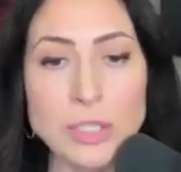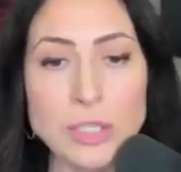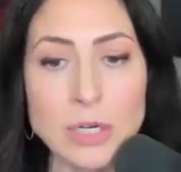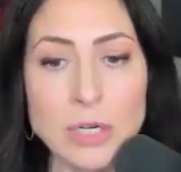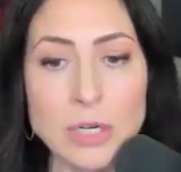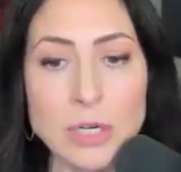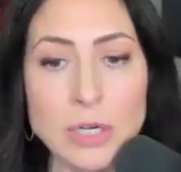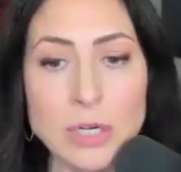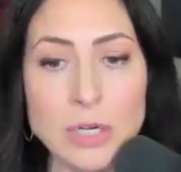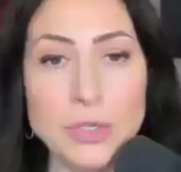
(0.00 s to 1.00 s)
also
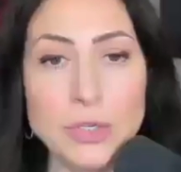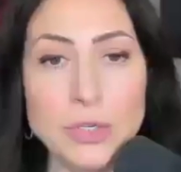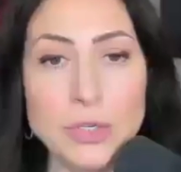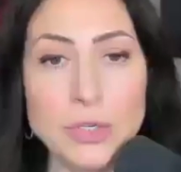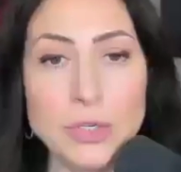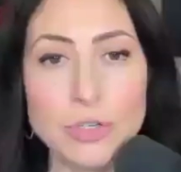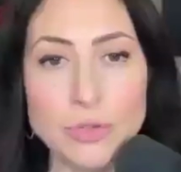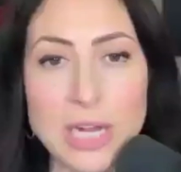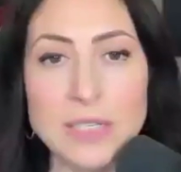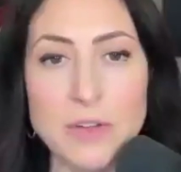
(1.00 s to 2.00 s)
choose to look at
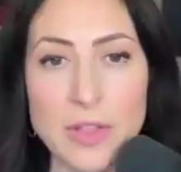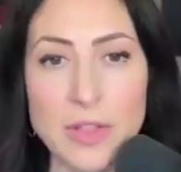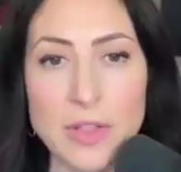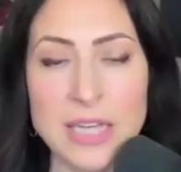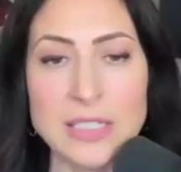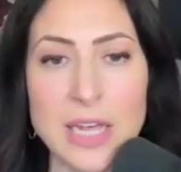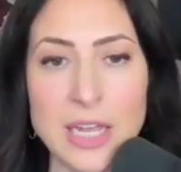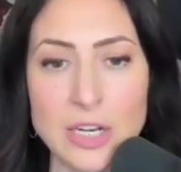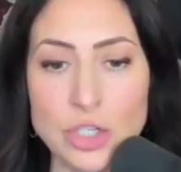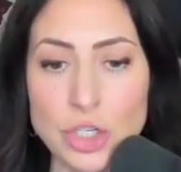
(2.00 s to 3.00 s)
those stressful things